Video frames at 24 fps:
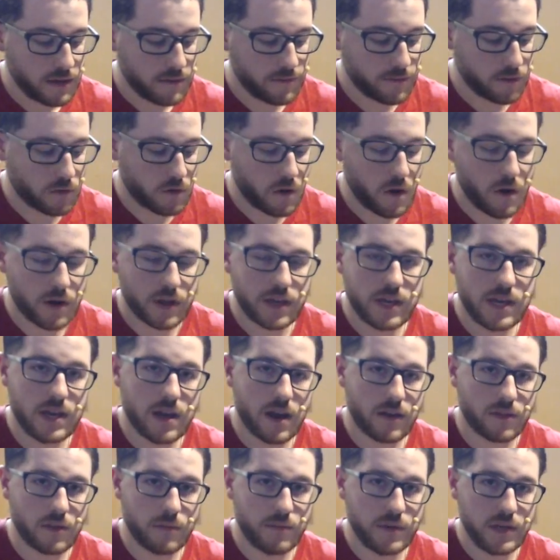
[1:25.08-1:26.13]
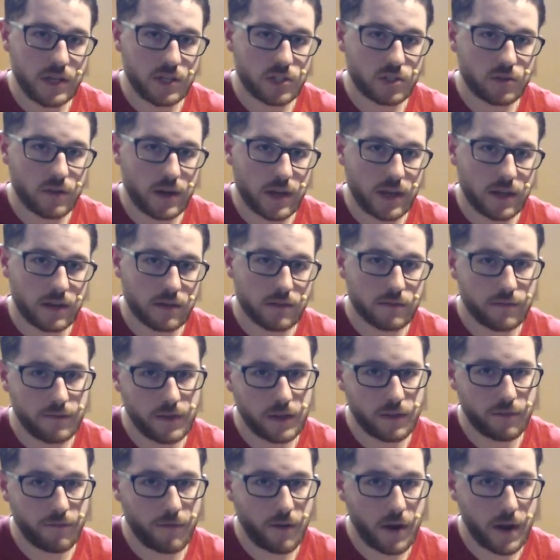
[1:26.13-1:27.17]
our E on the B string,
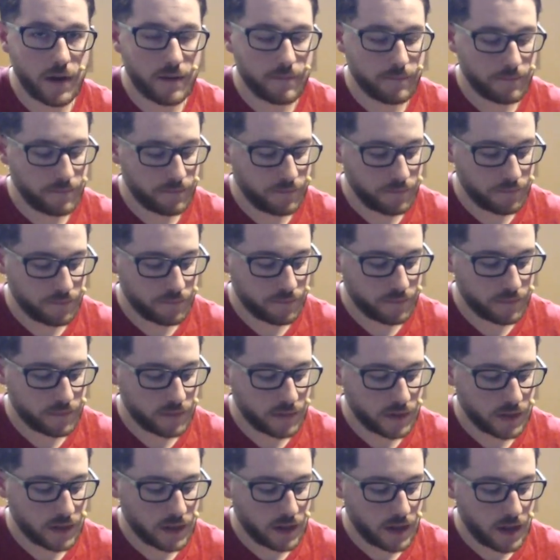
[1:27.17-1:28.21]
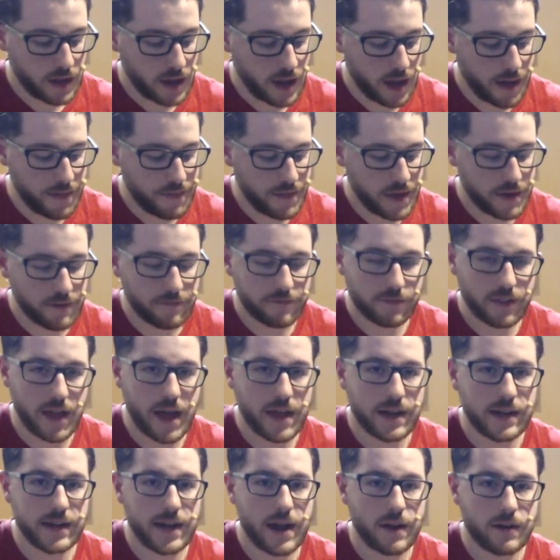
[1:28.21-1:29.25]
5th fret. And then
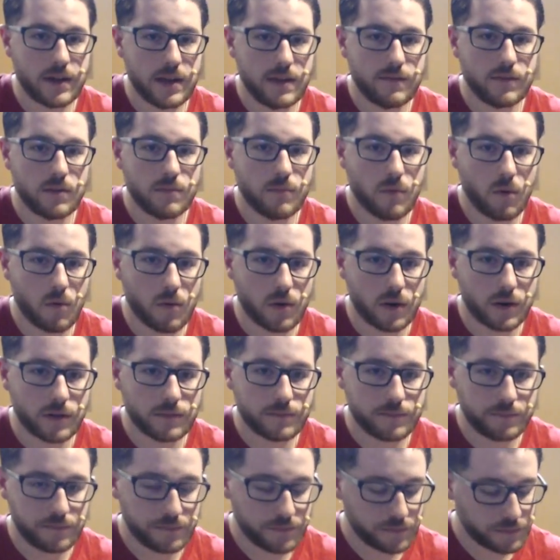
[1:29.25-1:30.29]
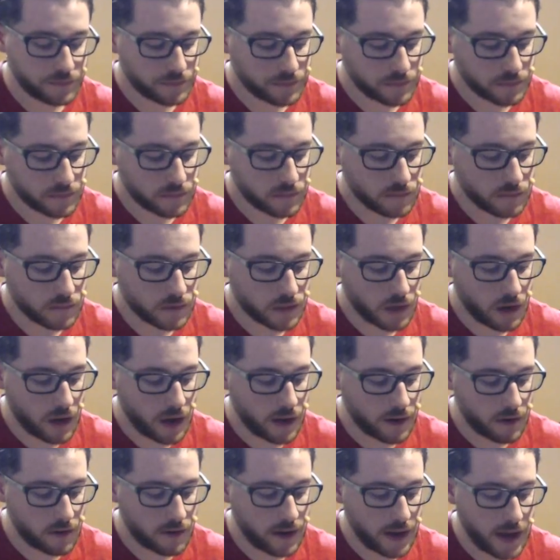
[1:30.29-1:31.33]
flatten it out even more on
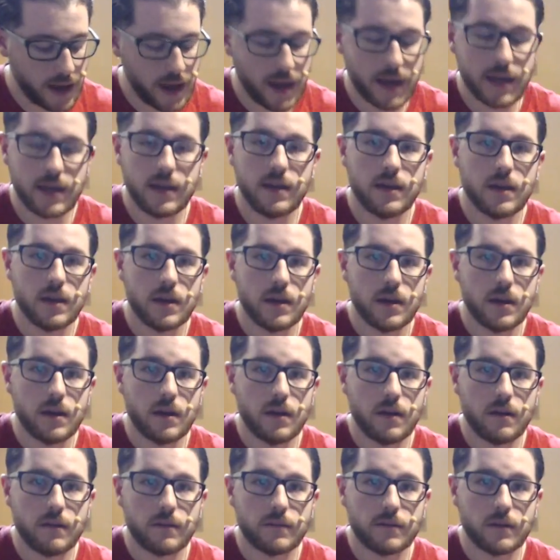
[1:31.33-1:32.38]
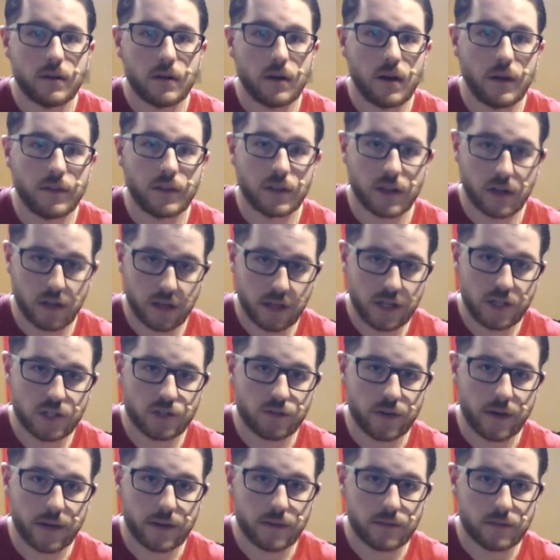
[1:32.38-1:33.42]
our A on the little E
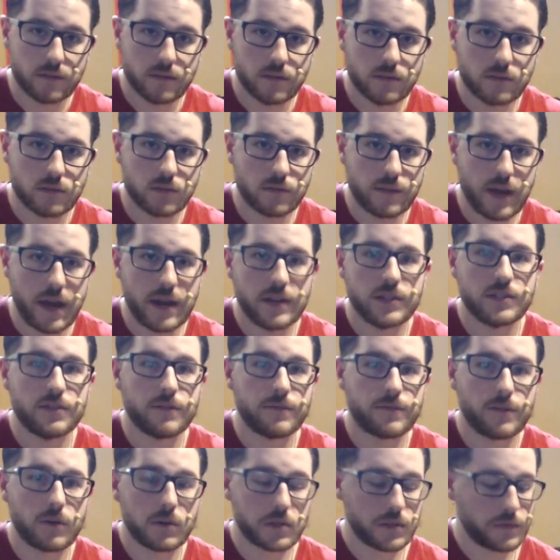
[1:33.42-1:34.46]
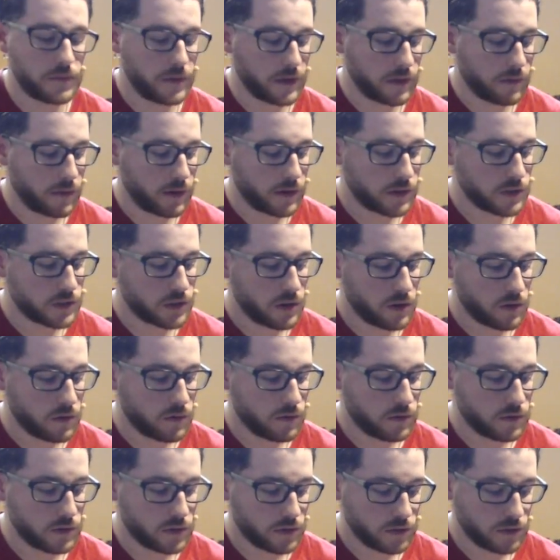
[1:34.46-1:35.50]
string. So that is the first fingering. So
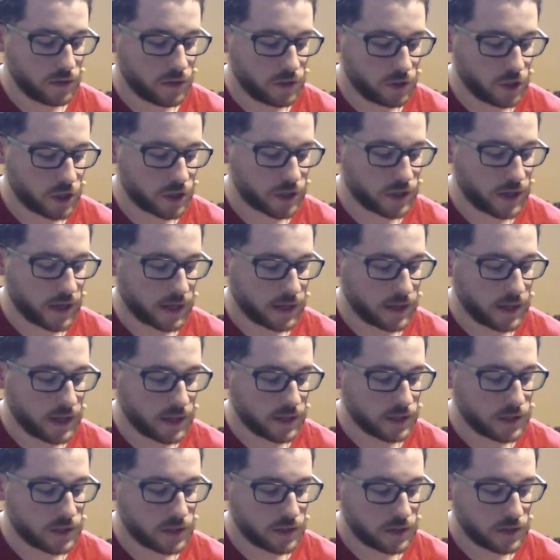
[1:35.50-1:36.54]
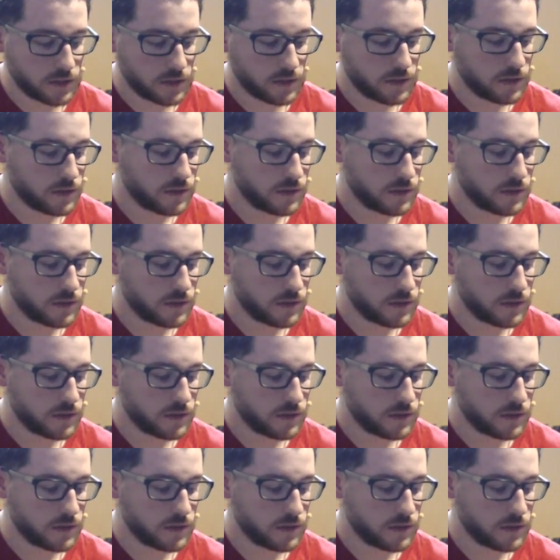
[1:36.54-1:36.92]
just like this. And